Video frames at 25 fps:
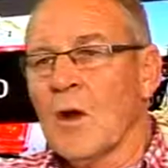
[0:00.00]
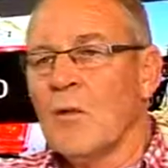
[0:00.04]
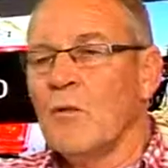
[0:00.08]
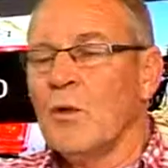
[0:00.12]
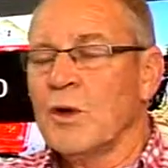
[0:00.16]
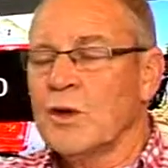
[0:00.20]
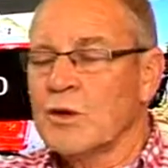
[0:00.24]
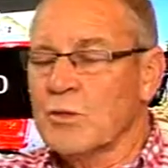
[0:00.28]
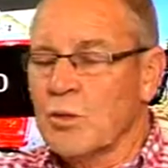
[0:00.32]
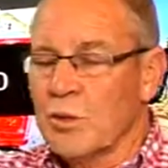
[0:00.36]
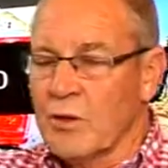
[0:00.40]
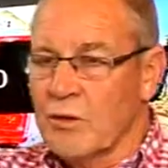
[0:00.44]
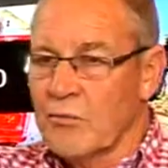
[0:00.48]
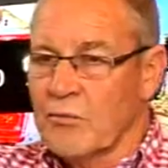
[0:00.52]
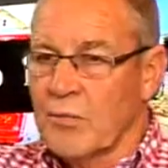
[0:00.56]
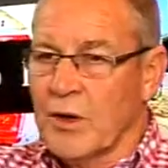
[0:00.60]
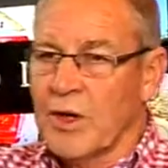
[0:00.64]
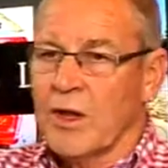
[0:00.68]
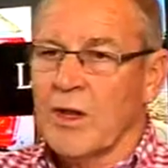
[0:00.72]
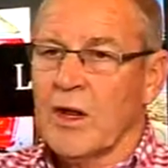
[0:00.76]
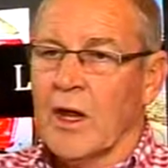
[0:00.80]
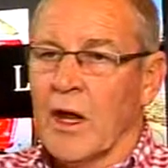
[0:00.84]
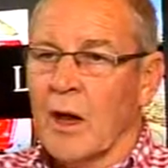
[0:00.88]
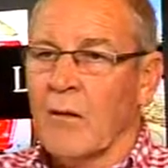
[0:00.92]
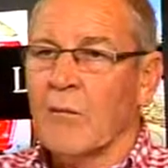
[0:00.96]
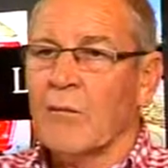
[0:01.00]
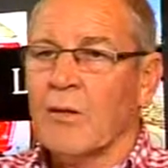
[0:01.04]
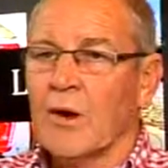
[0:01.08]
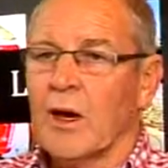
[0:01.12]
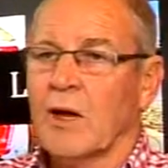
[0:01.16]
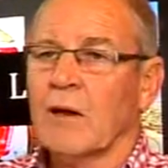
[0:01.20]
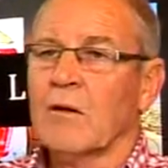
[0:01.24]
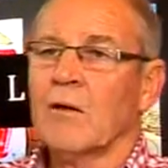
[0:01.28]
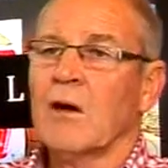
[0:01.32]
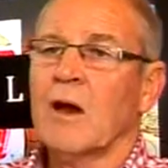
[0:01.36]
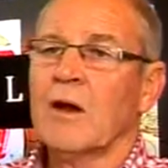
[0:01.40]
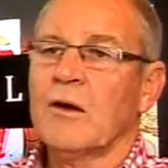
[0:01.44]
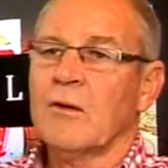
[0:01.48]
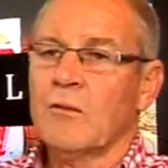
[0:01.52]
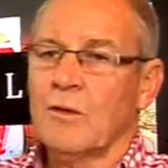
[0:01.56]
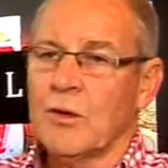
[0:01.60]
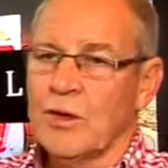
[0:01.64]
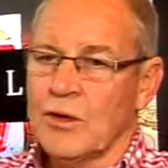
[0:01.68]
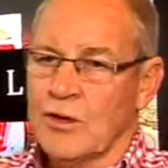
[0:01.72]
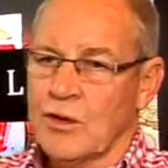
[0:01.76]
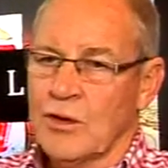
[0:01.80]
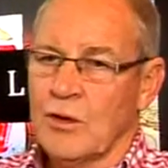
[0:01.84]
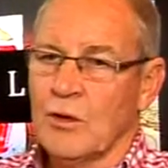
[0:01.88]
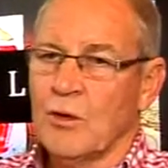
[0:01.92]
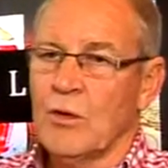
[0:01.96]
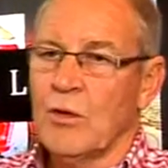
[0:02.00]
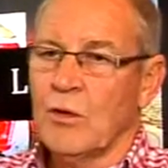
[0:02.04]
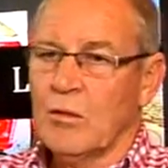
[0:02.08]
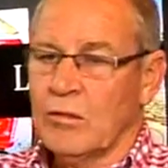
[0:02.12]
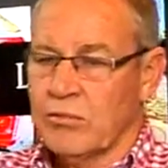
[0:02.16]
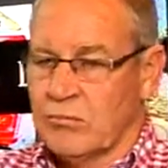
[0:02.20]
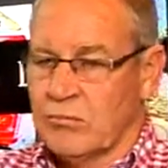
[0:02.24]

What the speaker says: Which would be the umbrella under which you're